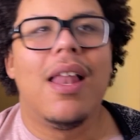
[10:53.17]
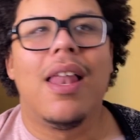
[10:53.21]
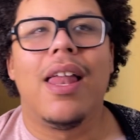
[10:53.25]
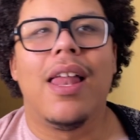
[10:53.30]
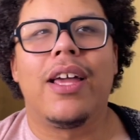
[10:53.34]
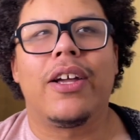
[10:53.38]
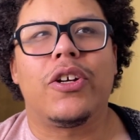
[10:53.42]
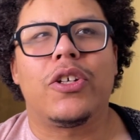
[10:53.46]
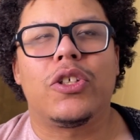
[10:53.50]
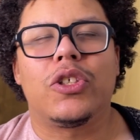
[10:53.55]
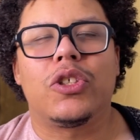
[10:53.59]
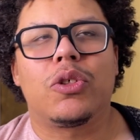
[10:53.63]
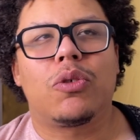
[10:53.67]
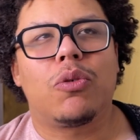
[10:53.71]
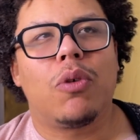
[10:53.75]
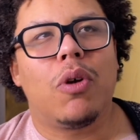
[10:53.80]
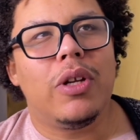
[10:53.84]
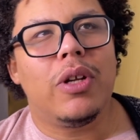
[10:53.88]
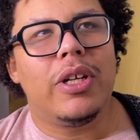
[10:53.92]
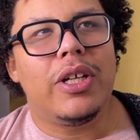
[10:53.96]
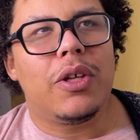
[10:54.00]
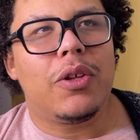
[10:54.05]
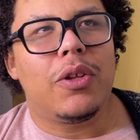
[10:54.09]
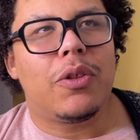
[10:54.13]
Like, you're
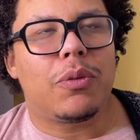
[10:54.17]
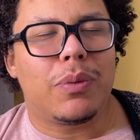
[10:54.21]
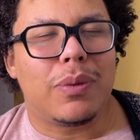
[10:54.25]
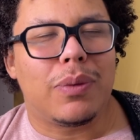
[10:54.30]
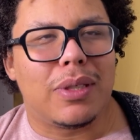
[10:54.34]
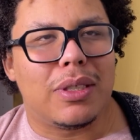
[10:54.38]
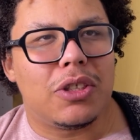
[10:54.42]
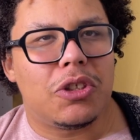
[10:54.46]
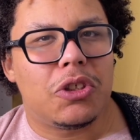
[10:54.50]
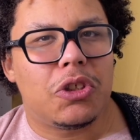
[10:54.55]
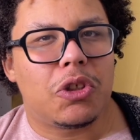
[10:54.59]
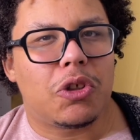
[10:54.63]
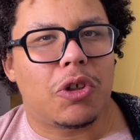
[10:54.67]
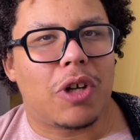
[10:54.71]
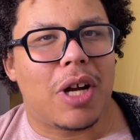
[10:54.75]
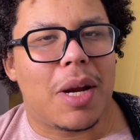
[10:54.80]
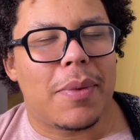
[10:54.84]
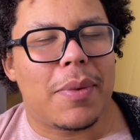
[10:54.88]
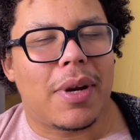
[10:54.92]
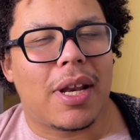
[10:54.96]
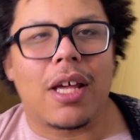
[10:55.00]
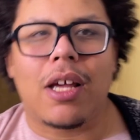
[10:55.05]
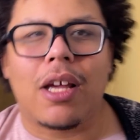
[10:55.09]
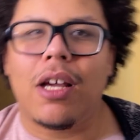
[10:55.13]
scrolling through Instagram,
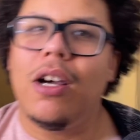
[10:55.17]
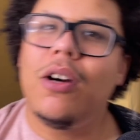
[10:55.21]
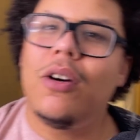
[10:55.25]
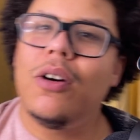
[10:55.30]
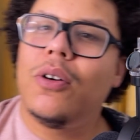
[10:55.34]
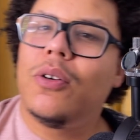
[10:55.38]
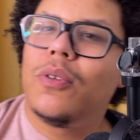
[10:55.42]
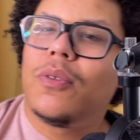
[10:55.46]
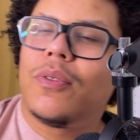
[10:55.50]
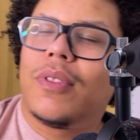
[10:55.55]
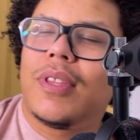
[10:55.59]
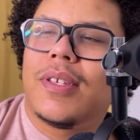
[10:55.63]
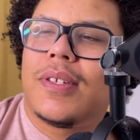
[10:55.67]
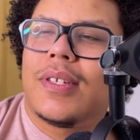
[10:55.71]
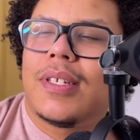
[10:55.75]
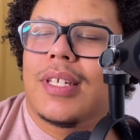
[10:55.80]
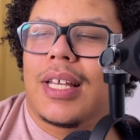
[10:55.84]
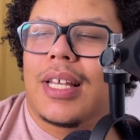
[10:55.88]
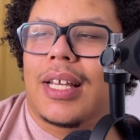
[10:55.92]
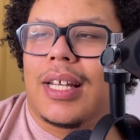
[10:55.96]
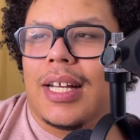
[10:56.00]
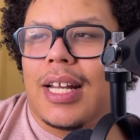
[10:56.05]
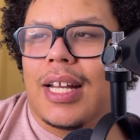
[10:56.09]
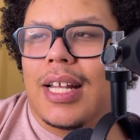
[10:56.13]
you're like, oh, this is
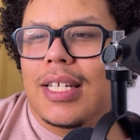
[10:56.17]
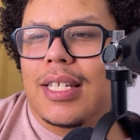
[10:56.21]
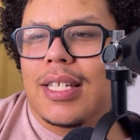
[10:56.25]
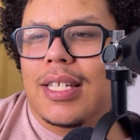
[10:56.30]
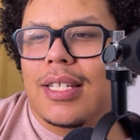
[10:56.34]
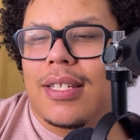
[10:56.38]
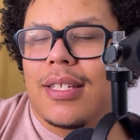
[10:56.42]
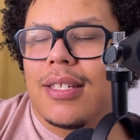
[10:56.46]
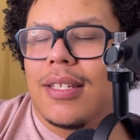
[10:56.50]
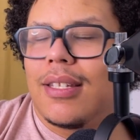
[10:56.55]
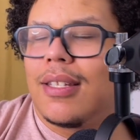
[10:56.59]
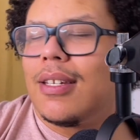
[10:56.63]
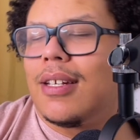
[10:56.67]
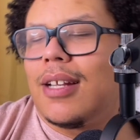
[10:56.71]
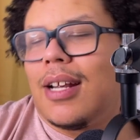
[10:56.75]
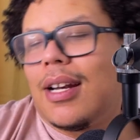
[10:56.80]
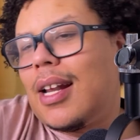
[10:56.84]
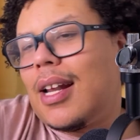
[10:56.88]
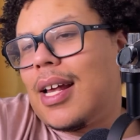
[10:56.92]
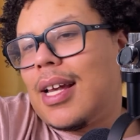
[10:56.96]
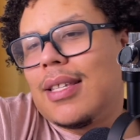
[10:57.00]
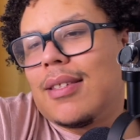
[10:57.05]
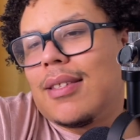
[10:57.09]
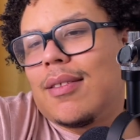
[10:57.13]
like a nice
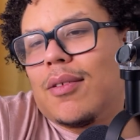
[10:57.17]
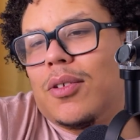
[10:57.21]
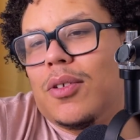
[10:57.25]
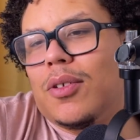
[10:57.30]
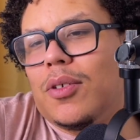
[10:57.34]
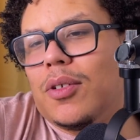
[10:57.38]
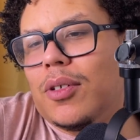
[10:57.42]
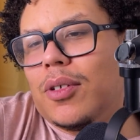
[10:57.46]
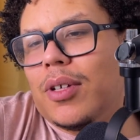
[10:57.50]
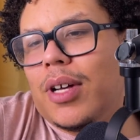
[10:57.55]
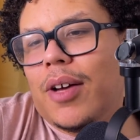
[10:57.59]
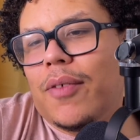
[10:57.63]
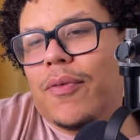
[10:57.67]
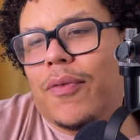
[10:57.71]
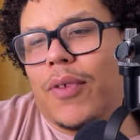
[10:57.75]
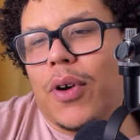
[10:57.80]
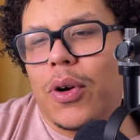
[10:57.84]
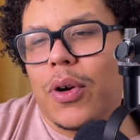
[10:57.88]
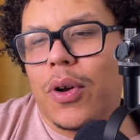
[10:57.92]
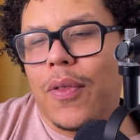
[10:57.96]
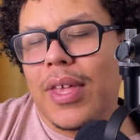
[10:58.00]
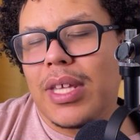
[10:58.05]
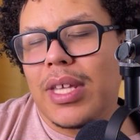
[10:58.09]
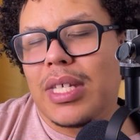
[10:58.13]
little
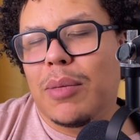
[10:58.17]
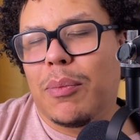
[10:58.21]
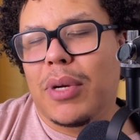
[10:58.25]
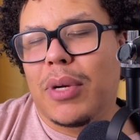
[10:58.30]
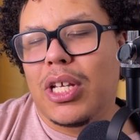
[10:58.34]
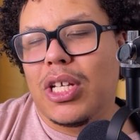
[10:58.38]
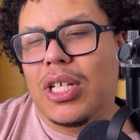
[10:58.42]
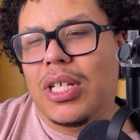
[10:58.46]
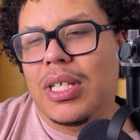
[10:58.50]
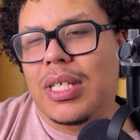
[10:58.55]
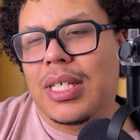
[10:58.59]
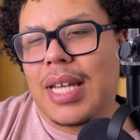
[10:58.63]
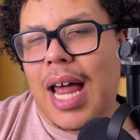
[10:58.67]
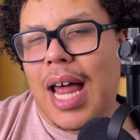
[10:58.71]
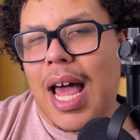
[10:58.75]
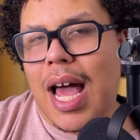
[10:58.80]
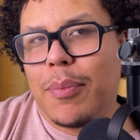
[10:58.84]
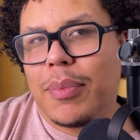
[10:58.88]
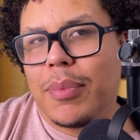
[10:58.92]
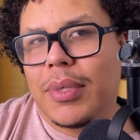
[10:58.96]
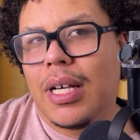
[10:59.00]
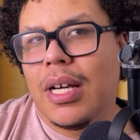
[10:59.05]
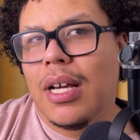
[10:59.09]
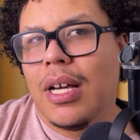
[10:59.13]
photo that somebody
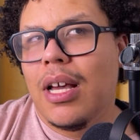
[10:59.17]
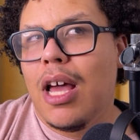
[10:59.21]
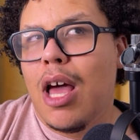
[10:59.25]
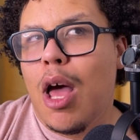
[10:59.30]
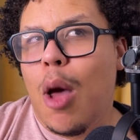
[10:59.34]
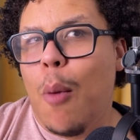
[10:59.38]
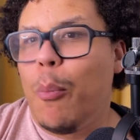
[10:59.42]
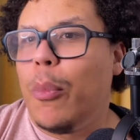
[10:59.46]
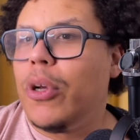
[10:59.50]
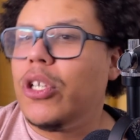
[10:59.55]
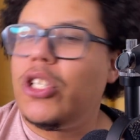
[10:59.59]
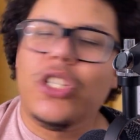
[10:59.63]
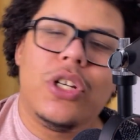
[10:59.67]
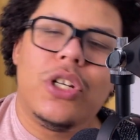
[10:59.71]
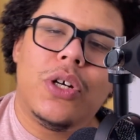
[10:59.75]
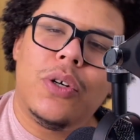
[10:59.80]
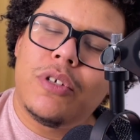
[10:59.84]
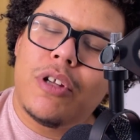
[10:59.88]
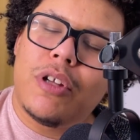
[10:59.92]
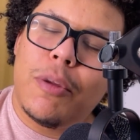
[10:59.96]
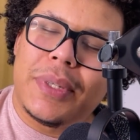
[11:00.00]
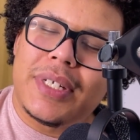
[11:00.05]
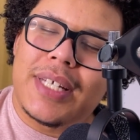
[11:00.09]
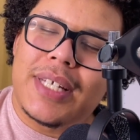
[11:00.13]
snapped, but you don't
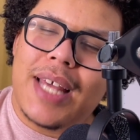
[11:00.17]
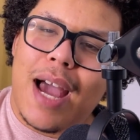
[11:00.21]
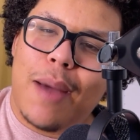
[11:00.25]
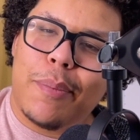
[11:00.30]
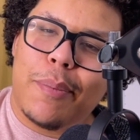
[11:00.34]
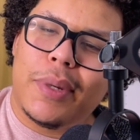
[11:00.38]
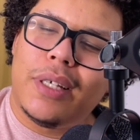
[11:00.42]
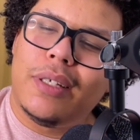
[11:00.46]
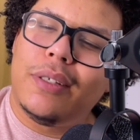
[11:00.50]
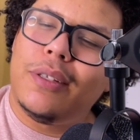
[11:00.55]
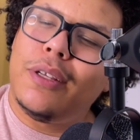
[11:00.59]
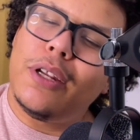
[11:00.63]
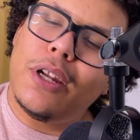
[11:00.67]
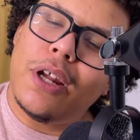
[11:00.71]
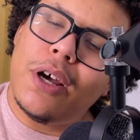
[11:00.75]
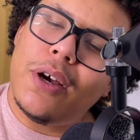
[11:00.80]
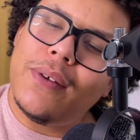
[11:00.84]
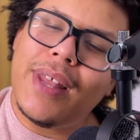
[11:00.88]
double tap it, you know?